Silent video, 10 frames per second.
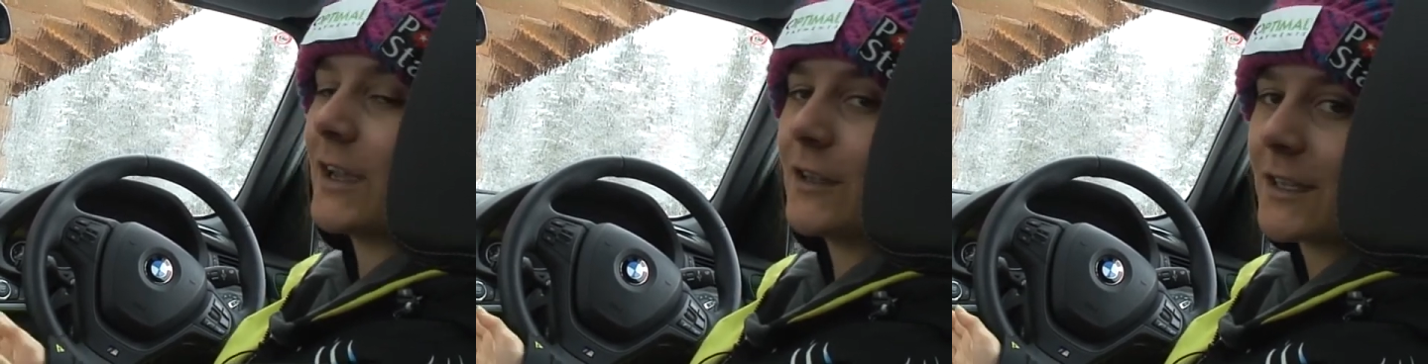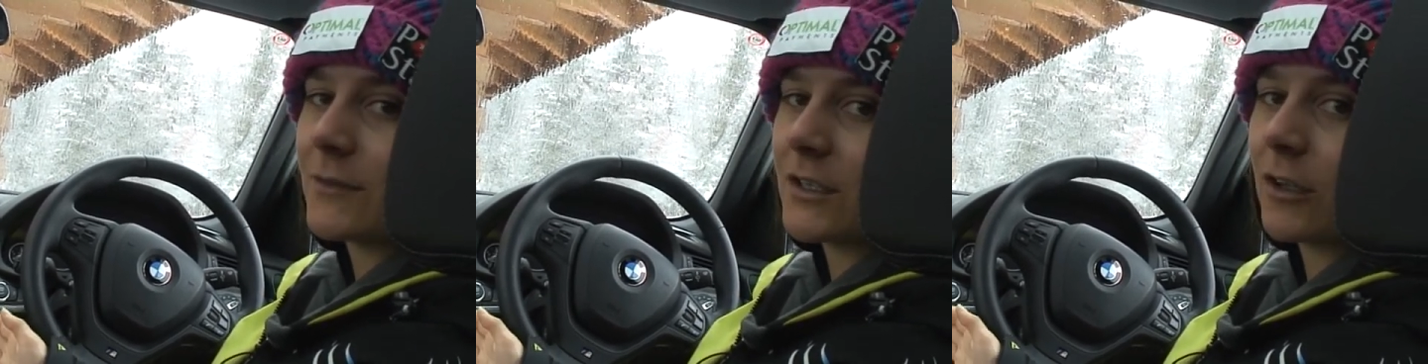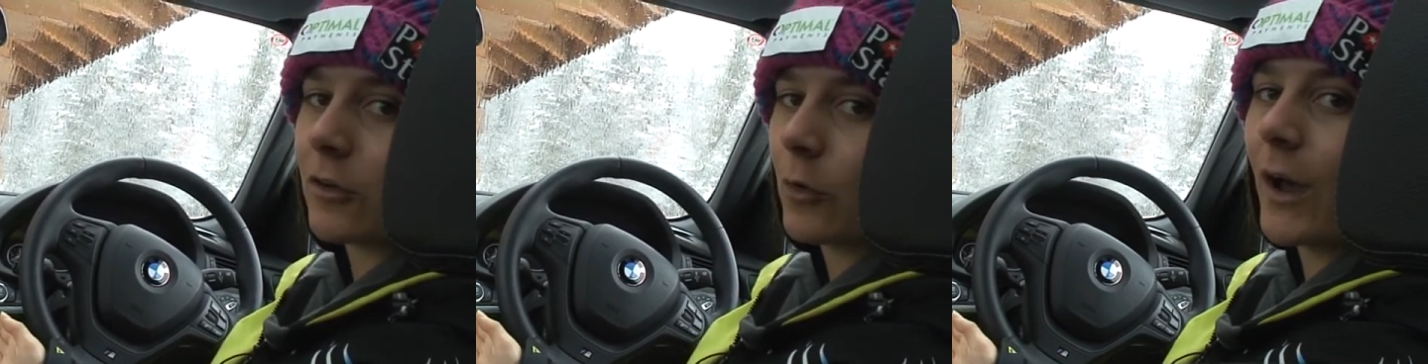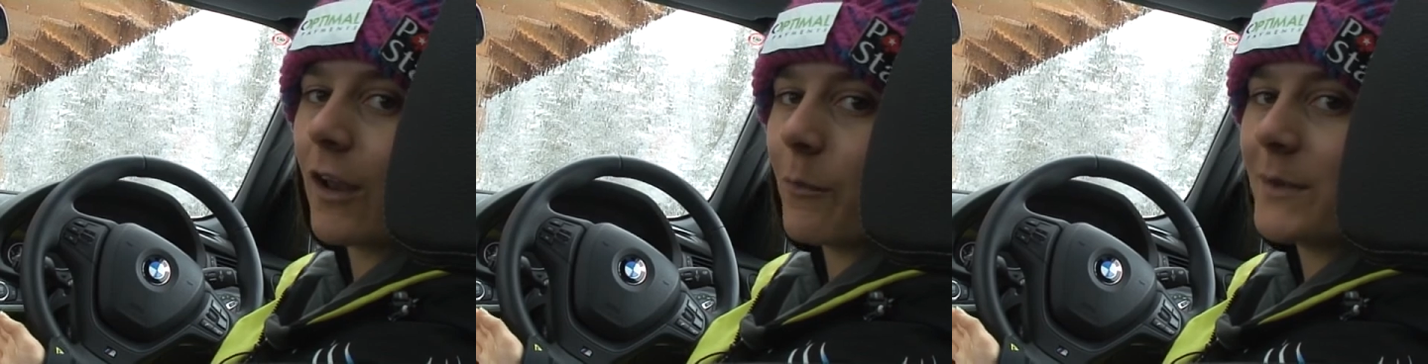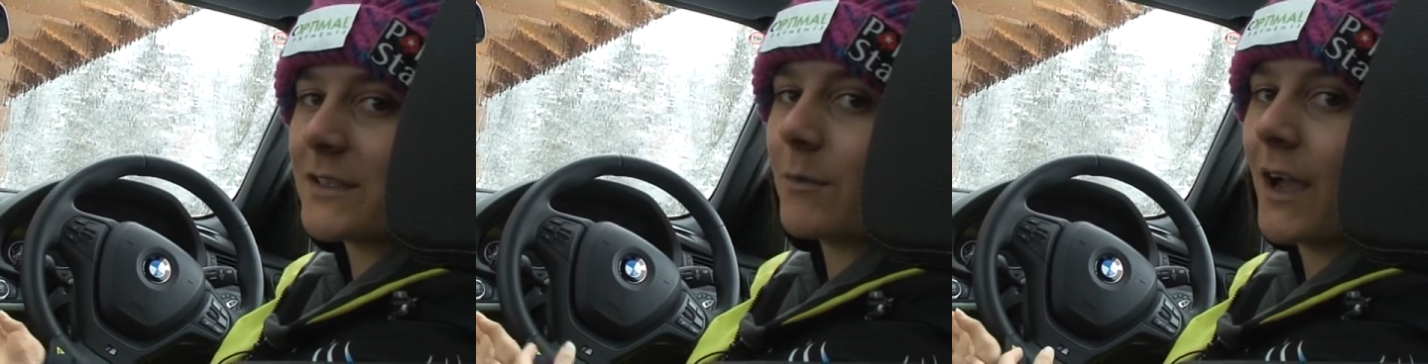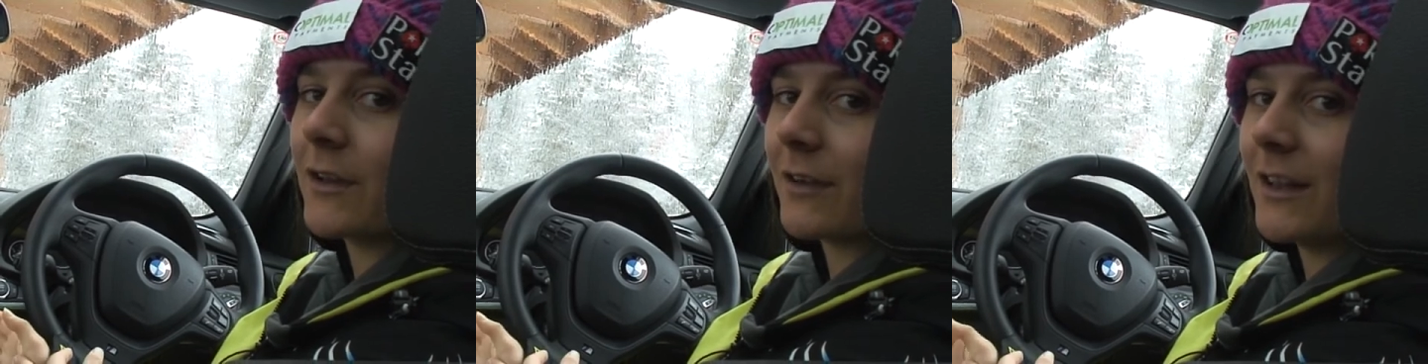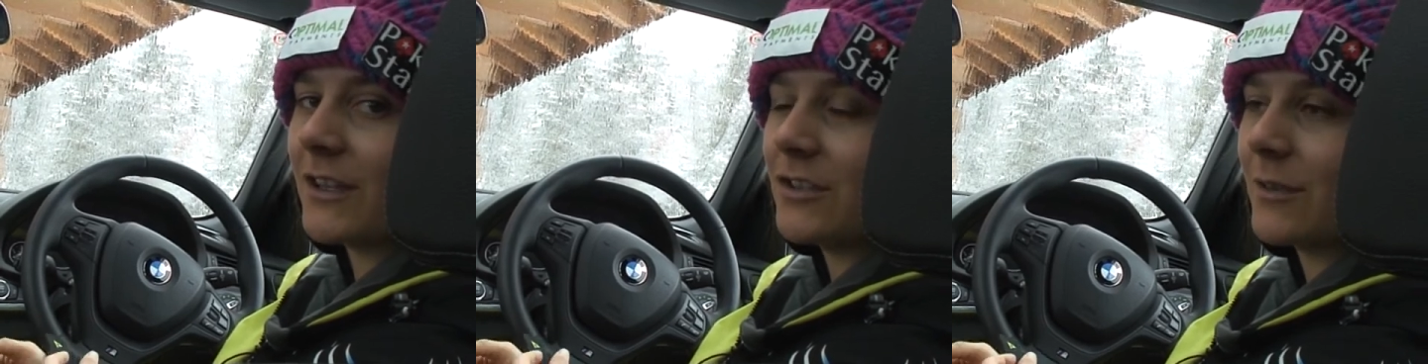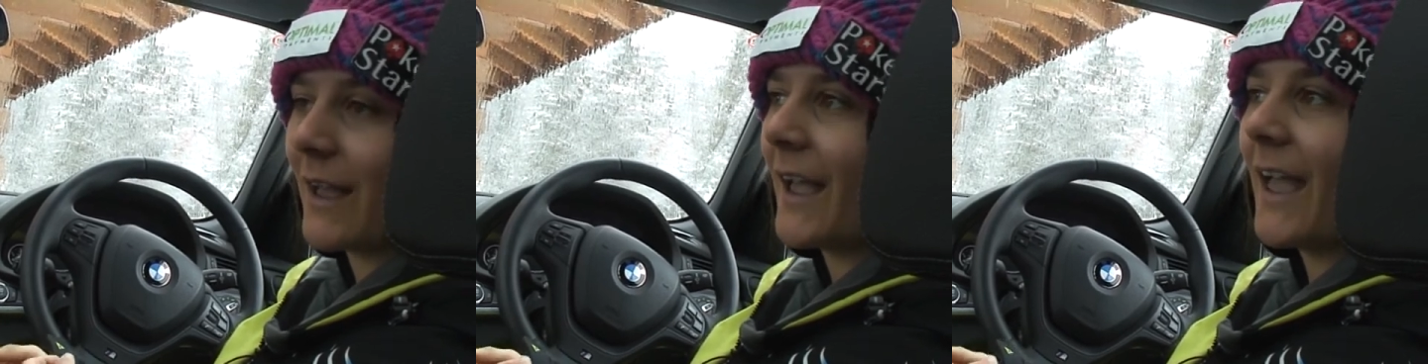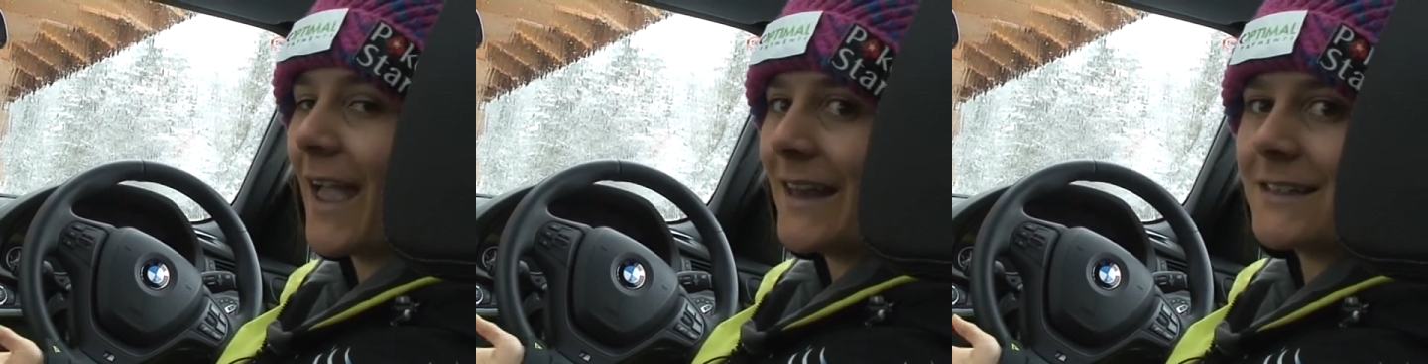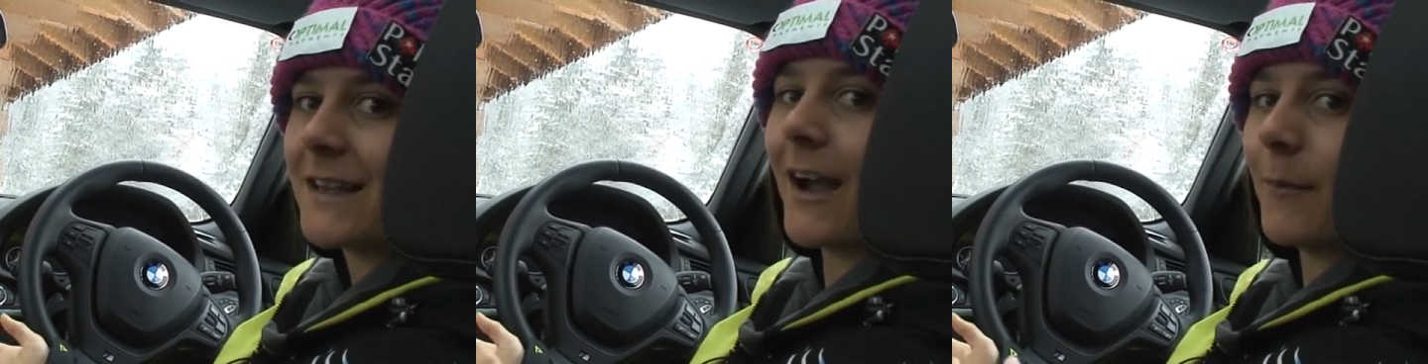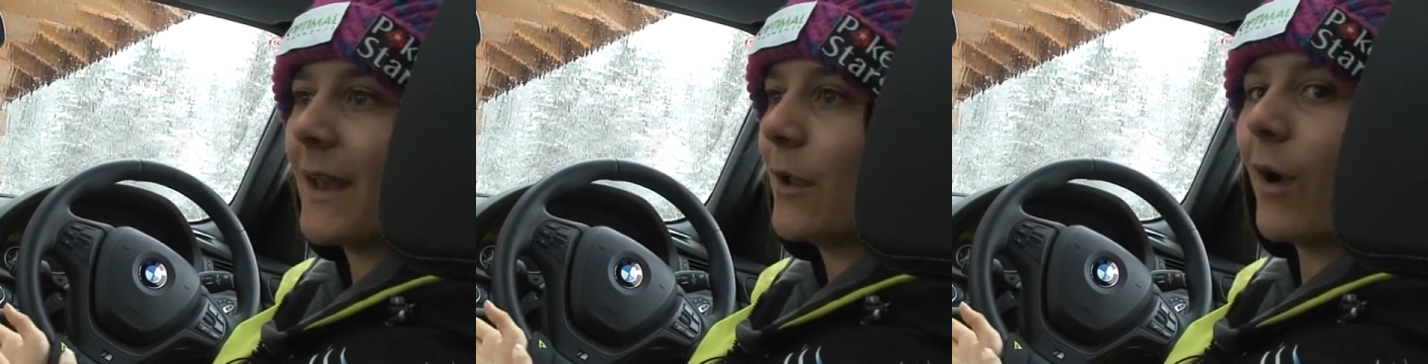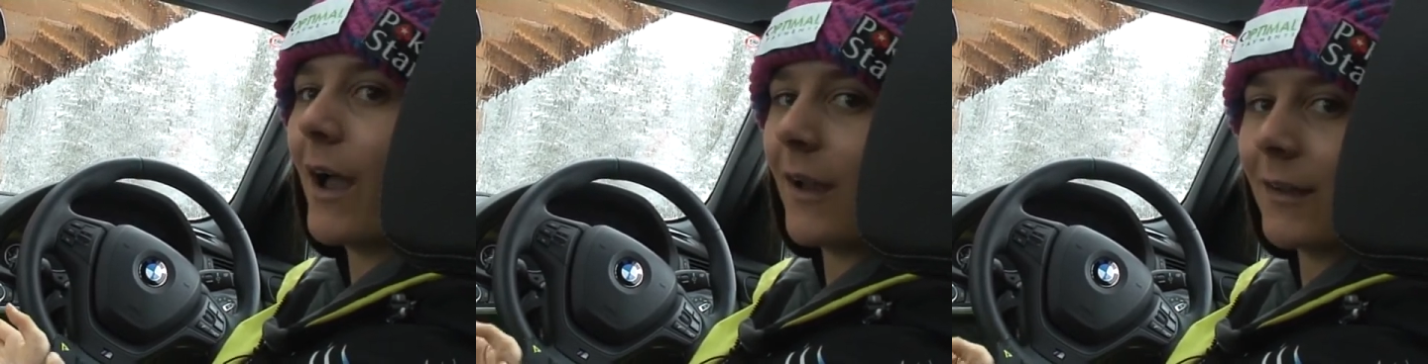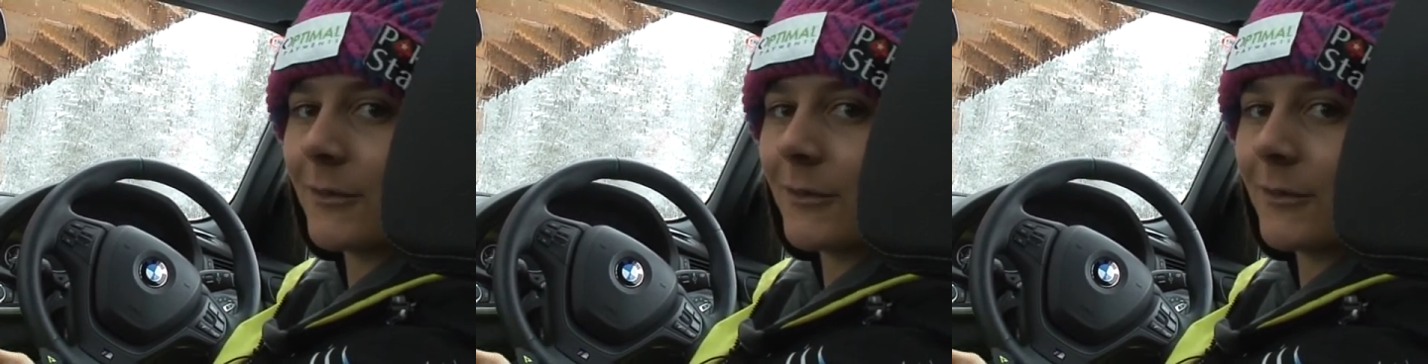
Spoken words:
it gives you quite a lot of peace of mind really. You can do that anytime, anywhere.